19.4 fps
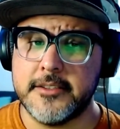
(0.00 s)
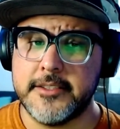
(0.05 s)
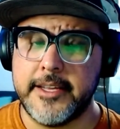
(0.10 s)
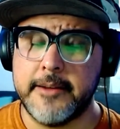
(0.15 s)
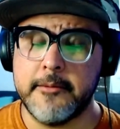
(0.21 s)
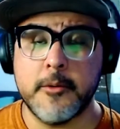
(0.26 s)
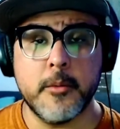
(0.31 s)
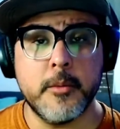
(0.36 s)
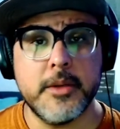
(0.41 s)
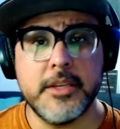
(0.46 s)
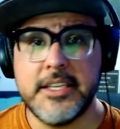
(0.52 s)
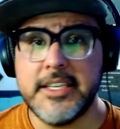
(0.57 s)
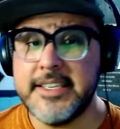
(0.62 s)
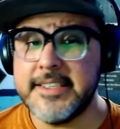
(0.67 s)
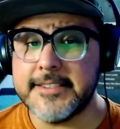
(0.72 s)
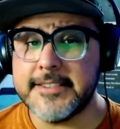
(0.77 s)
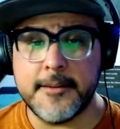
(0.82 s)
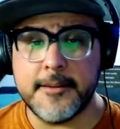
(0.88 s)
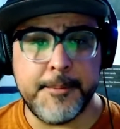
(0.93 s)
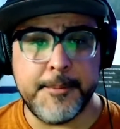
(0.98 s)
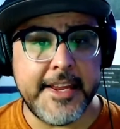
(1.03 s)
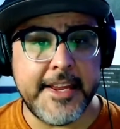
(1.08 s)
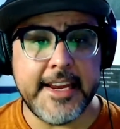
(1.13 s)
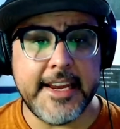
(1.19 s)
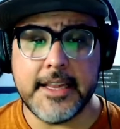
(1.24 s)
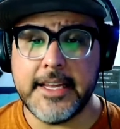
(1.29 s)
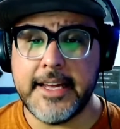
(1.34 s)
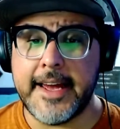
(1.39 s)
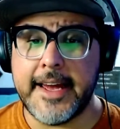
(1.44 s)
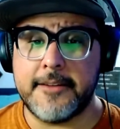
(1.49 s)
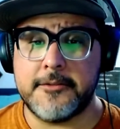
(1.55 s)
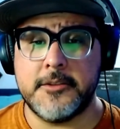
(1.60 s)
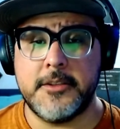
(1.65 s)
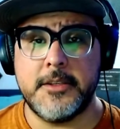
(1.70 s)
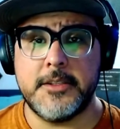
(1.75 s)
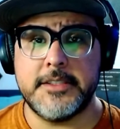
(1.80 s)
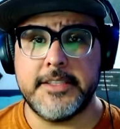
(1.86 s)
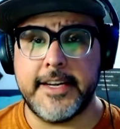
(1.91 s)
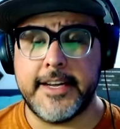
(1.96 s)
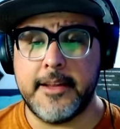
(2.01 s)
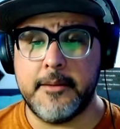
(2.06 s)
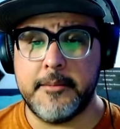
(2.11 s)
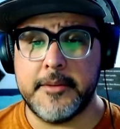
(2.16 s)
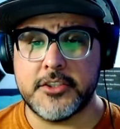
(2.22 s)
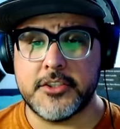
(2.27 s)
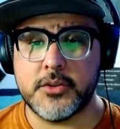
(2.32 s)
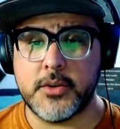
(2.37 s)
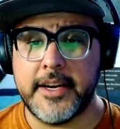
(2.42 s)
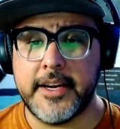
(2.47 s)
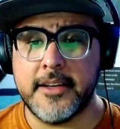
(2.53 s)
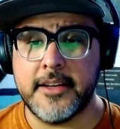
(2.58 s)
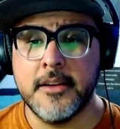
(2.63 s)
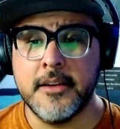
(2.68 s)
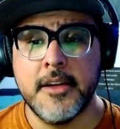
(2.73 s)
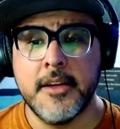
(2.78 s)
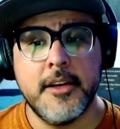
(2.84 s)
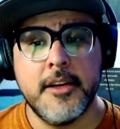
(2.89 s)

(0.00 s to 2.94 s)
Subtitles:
They were released immediately after their second mistrial